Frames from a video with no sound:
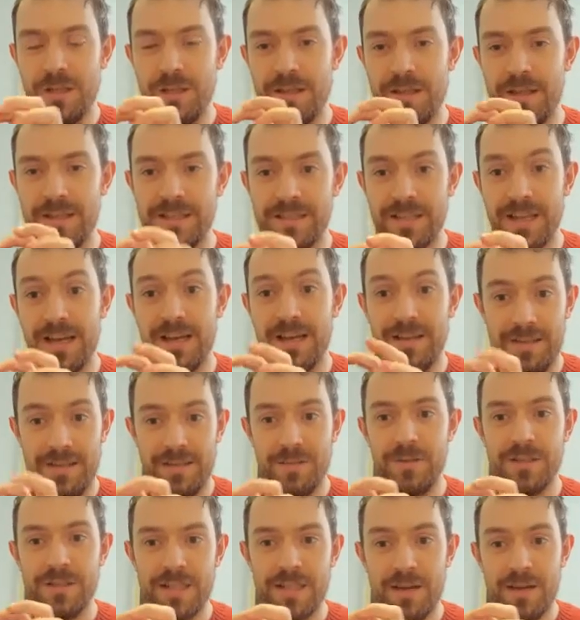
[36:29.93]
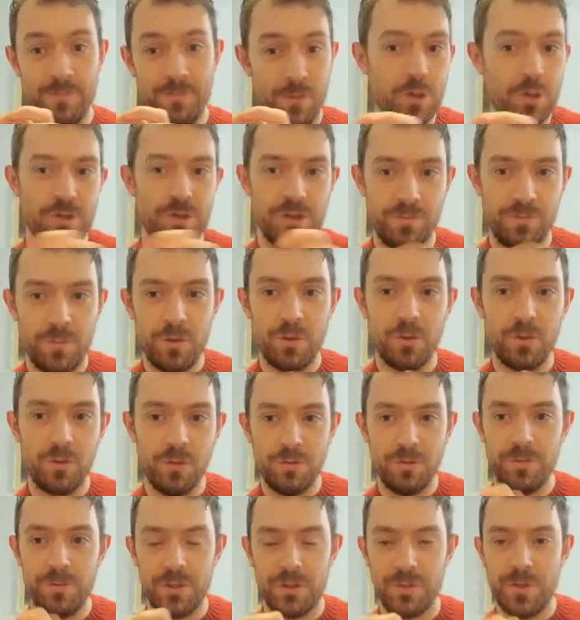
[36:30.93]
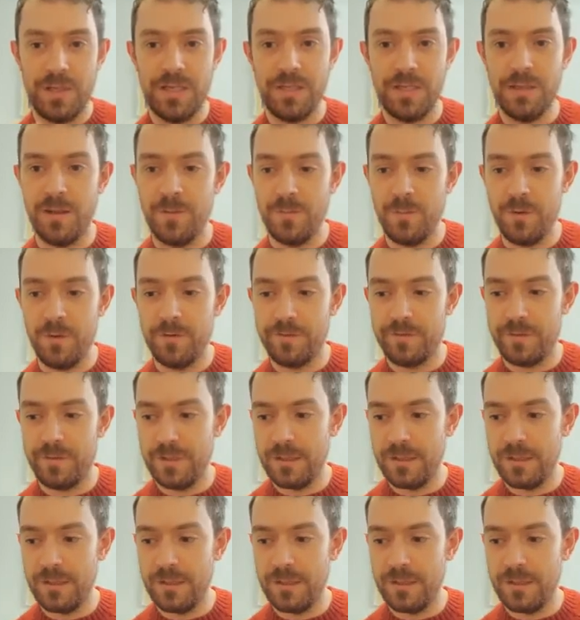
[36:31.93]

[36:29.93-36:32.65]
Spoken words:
There is that push and pull between them of,